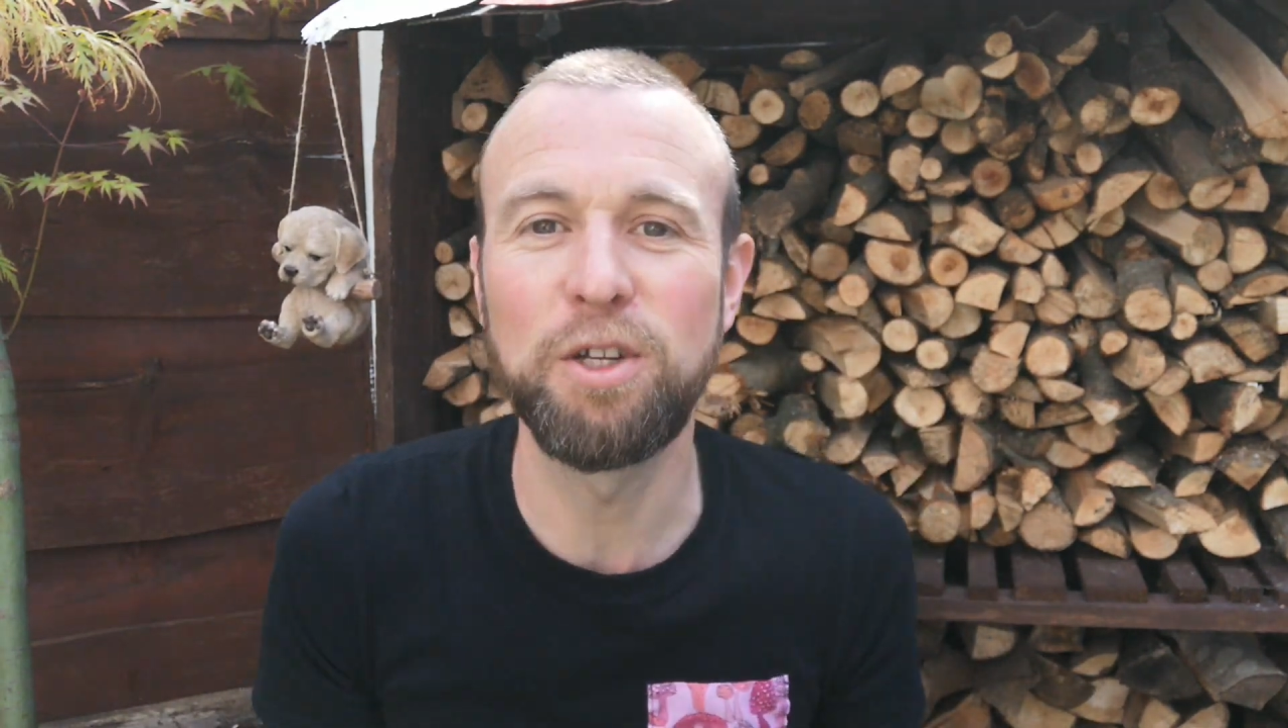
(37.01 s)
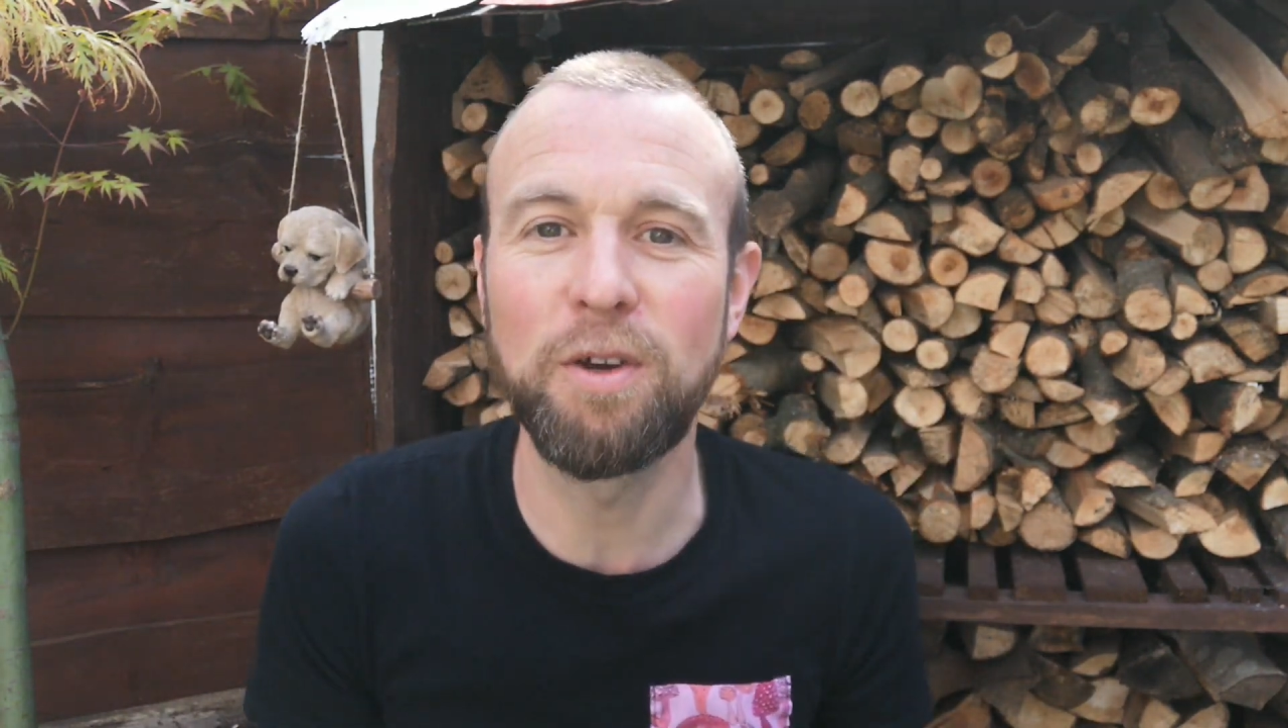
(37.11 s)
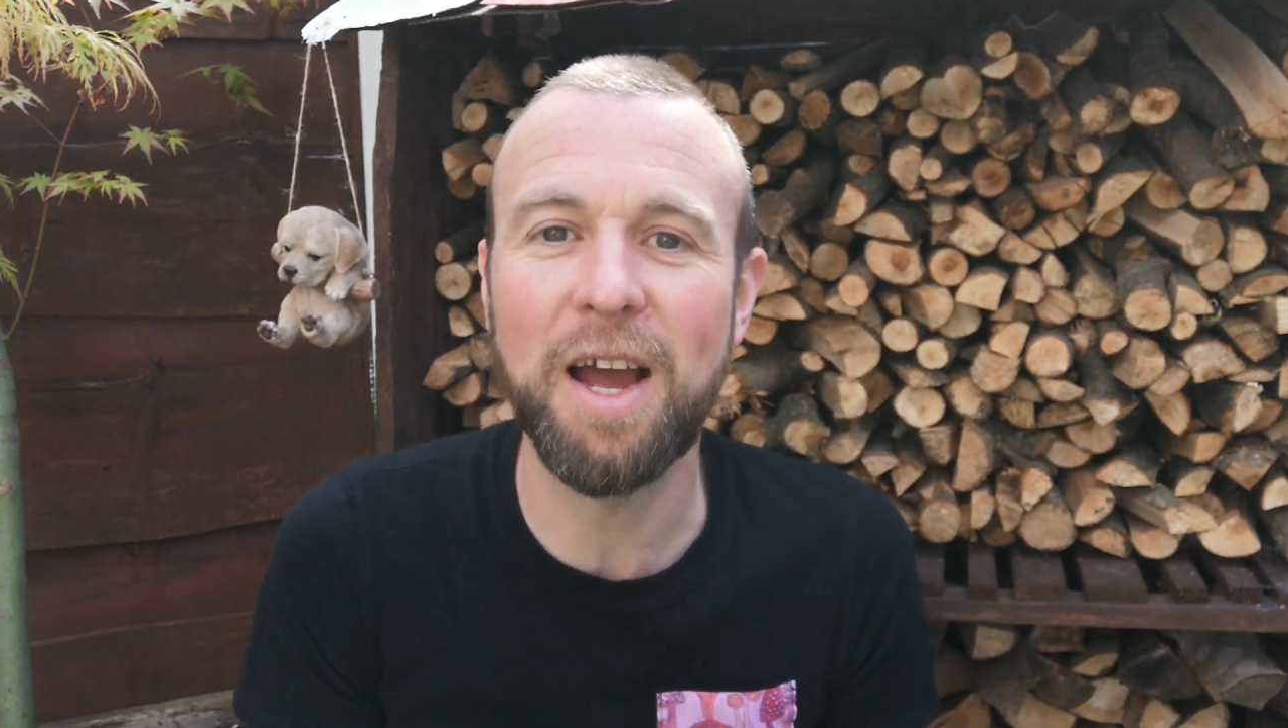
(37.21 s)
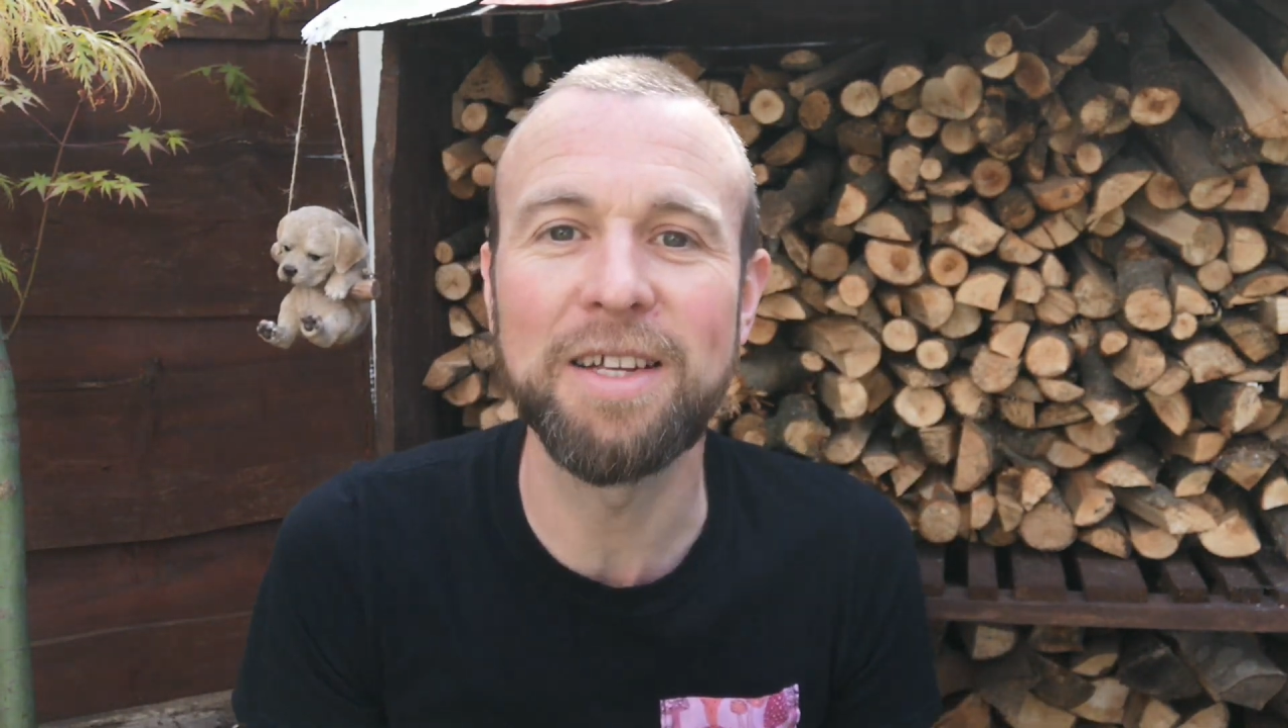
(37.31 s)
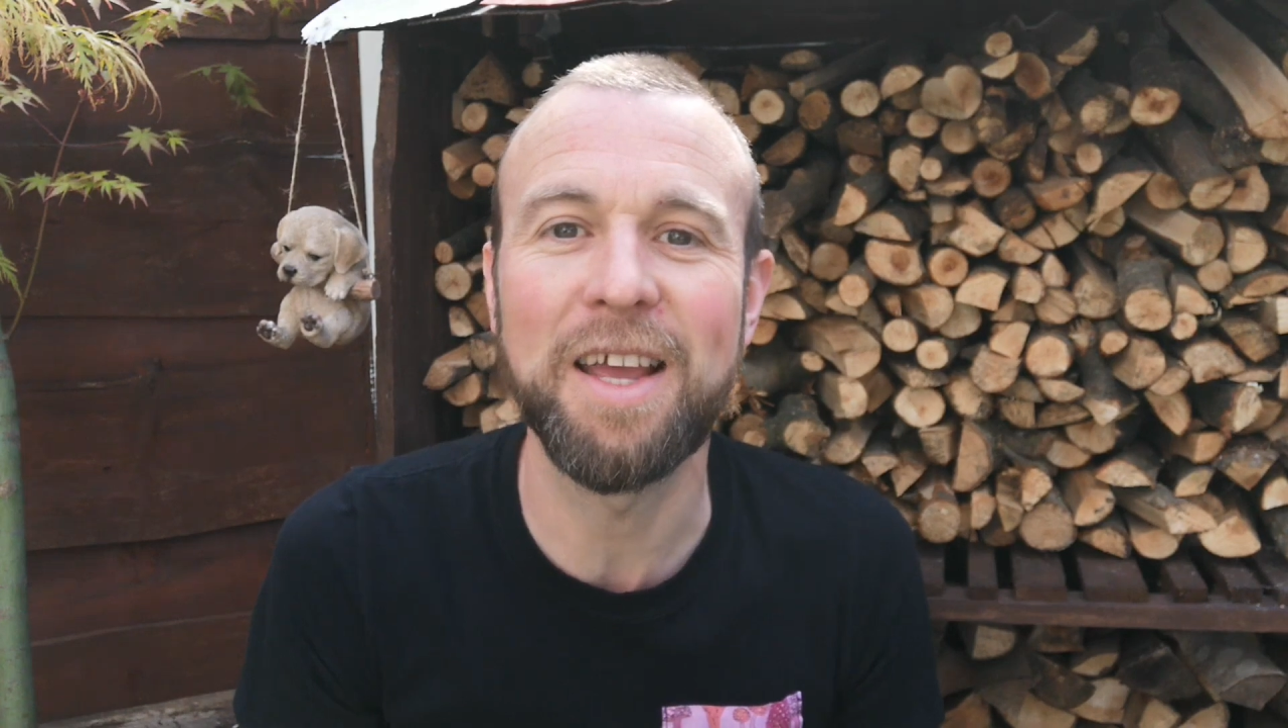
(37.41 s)
you
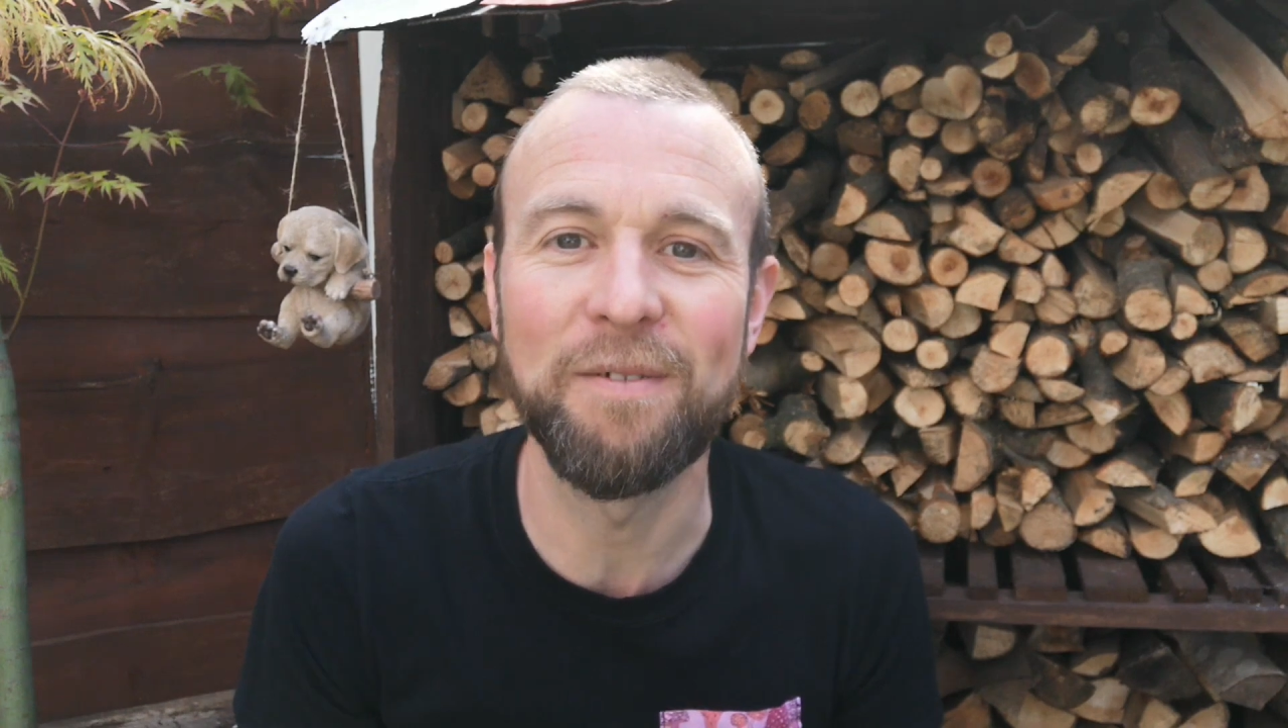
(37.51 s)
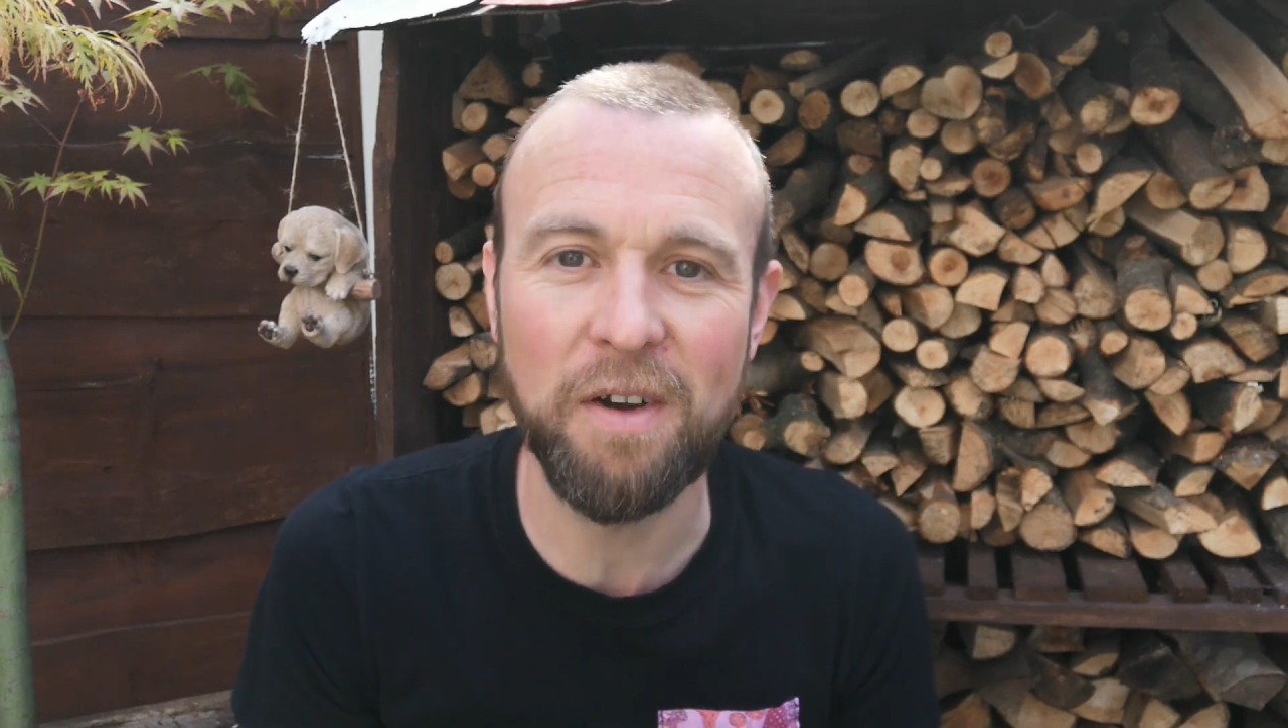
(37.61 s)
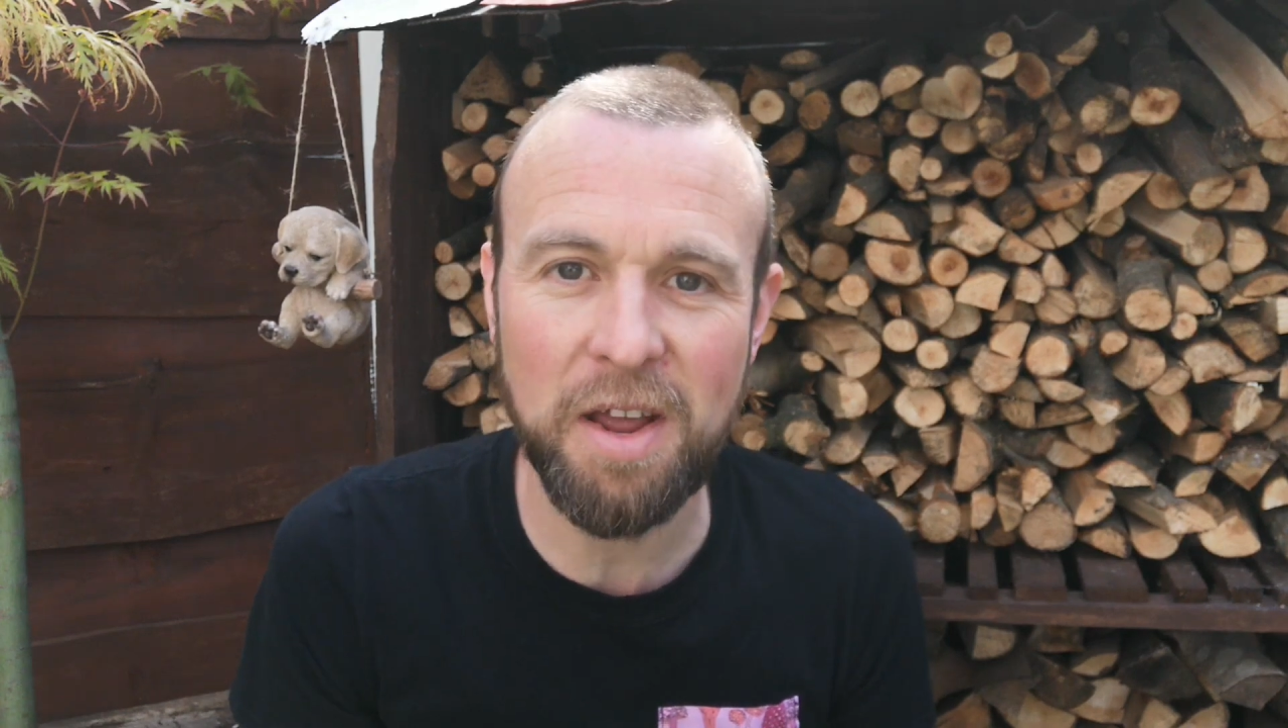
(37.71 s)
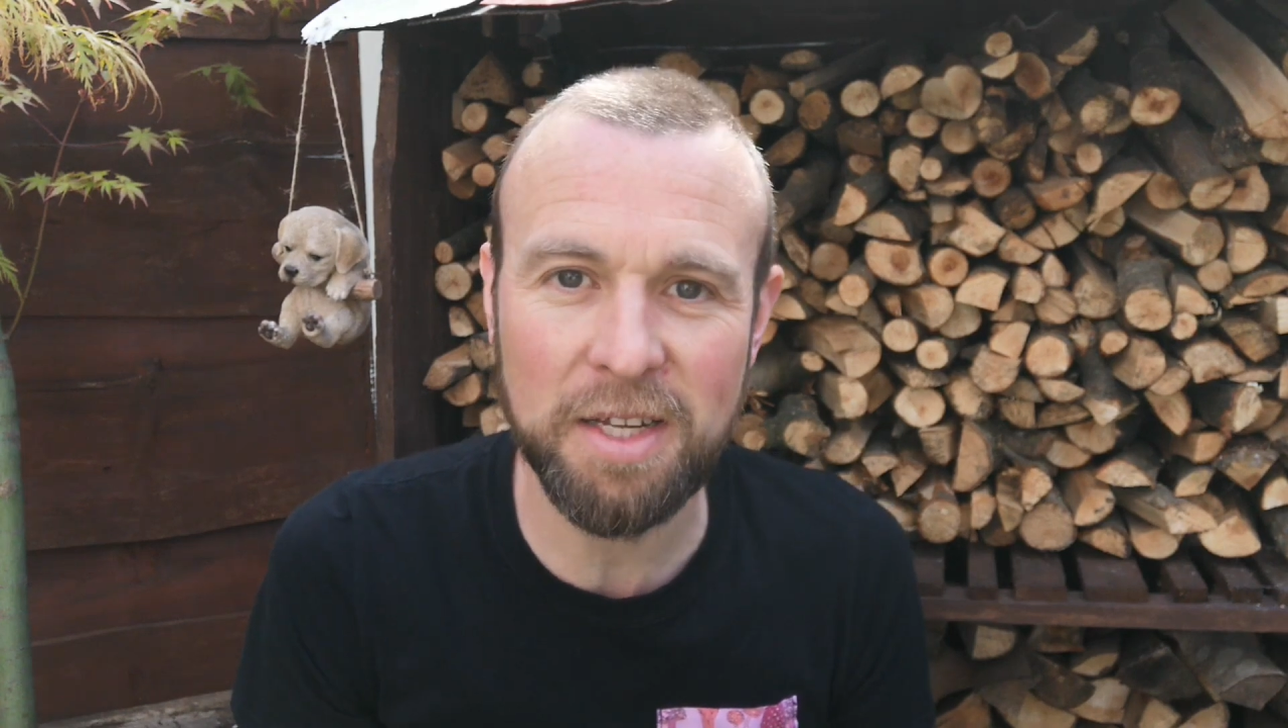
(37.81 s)
guys get very